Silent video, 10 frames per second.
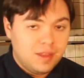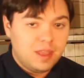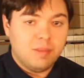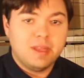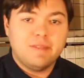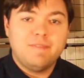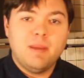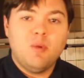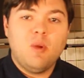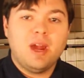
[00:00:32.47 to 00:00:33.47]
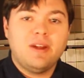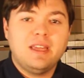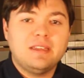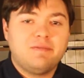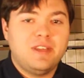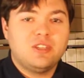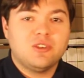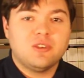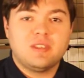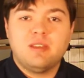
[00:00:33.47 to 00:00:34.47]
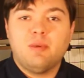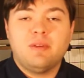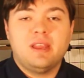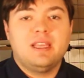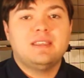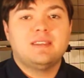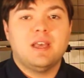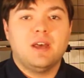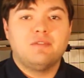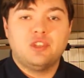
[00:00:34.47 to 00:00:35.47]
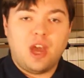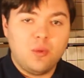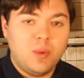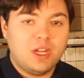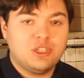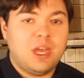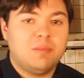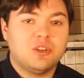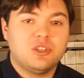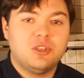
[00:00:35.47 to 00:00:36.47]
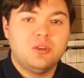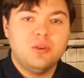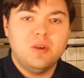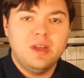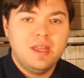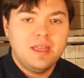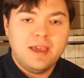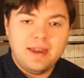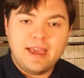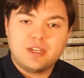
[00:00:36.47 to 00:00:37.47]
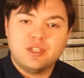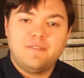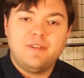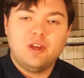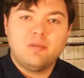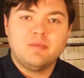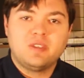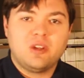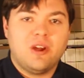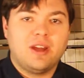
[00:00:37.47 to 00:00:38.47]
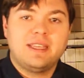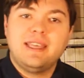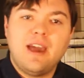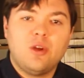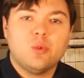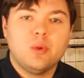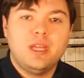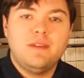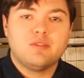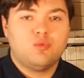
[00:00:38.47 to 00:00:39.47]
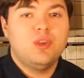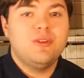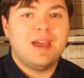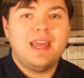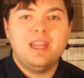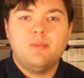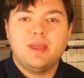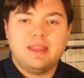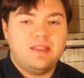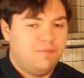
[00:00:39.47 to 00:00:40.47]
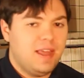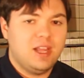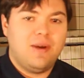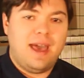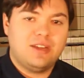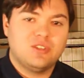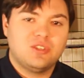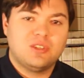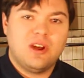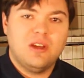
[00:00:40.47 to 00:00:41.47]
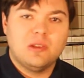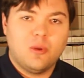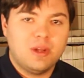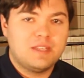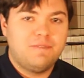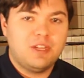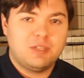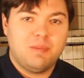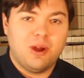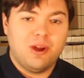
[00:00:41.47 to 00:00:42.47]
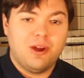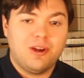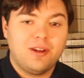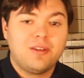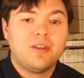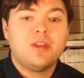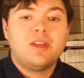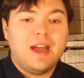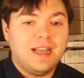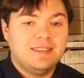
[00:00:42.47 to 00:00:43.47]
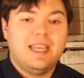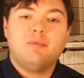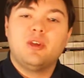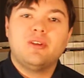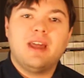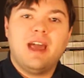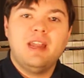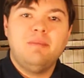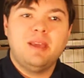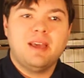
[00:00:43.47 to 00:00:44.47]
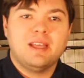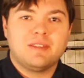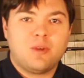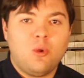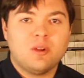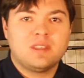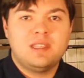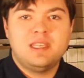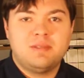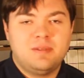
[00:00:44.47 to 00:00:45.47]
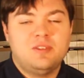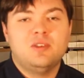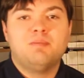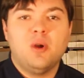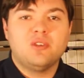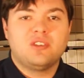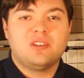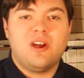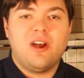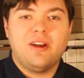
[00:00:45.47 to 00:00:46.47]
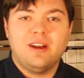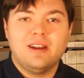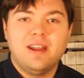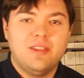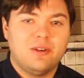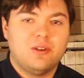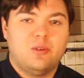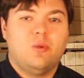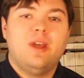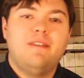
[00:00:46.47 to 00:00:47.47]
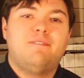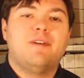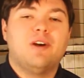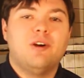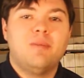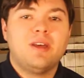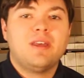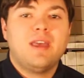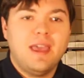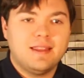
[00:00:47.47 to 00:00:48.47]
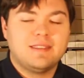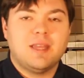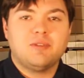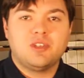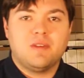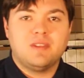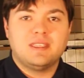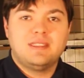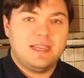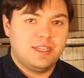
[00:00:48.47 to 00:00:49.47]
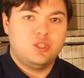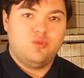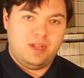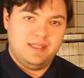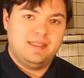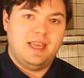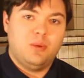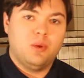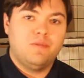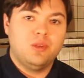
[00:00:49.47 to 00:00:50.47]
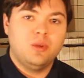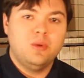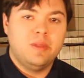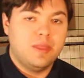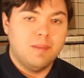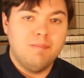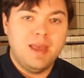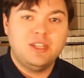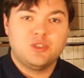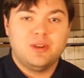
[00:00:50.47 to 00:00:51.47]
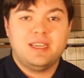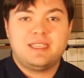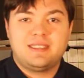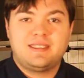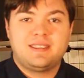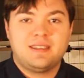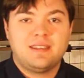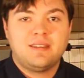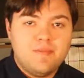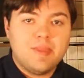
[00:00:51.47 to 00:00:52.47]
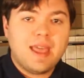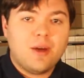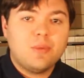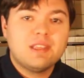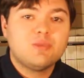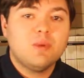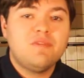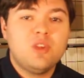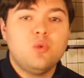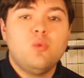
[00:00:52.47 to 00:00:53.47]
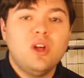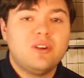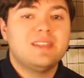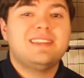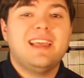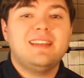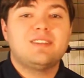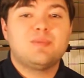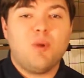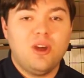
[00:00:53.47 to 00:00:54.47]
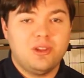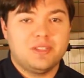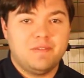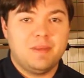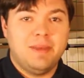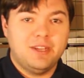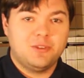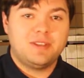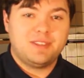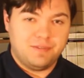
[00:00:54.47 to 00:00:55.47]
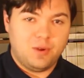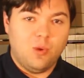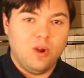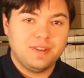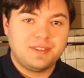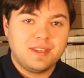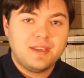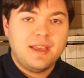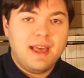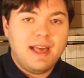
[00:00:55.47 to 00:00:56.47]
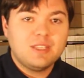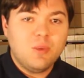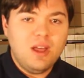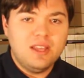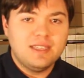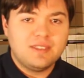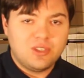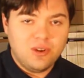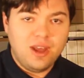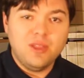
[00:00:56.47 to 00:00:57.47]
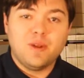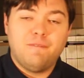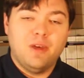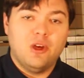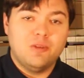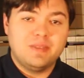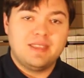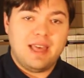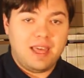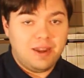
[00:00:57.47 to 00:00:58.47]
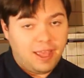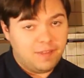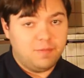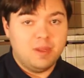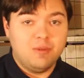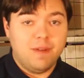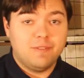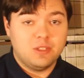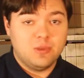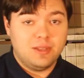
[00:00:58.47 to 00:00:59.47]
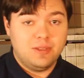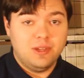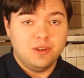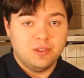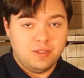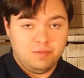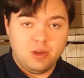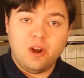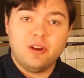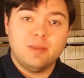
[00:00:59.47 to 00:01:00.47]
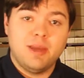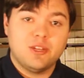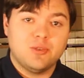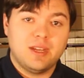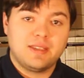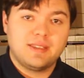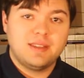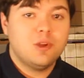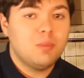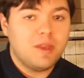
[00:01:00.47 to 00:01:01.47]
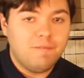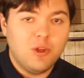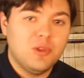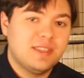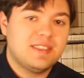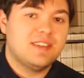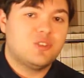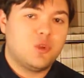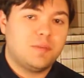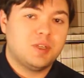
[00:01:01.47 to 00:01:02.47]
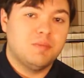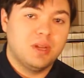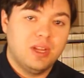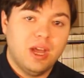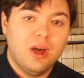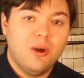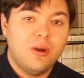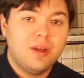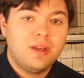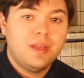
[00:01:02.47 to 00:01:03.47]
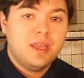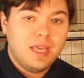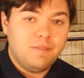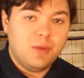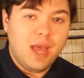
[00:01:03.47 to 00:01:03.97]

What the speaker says: The month of February features the release of John Wick Chapter 2, an action film starring Keanu Reeves reuniting with a fellow action star, Lawrence Fishburne. I say reuniting because, of course, these two both starred in another great film and the subject of this second Trendsetter review, The Matrix. Now, this review will contain spoilers of The Matrix, of course, as well as certain other films that have been referenced throughout the years regarding The Matrix. There will be a full list in the description below. And if you